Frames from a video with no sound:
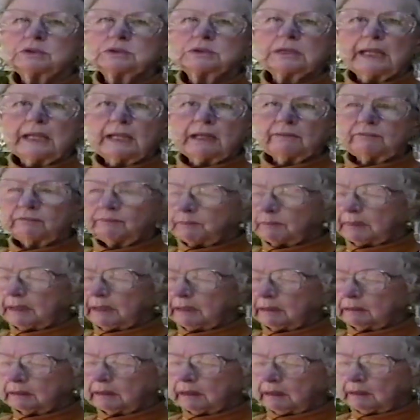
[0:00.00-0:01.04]
lap,
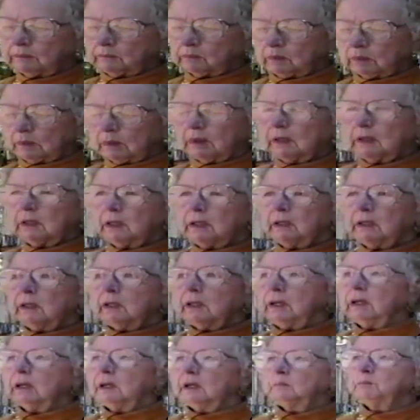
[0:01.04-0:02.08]
and they
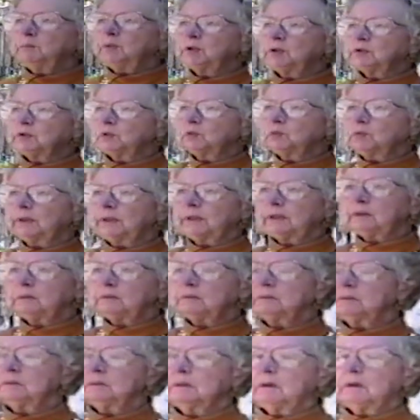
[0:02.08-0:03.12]
put the rings
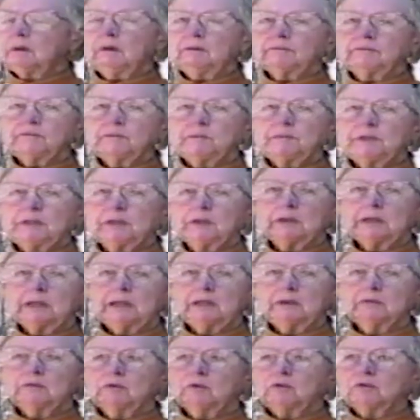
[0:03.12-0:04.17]
off the beer
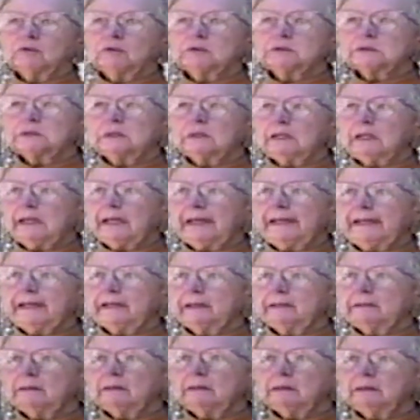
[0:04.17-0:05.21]
cans over his little
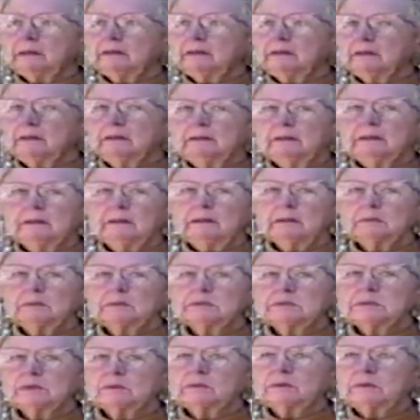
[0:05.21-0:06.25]
hand. That was
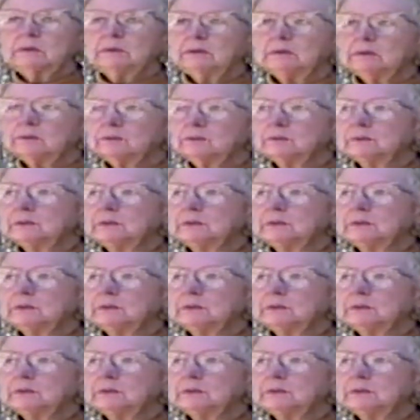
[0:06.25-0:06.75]
so cute.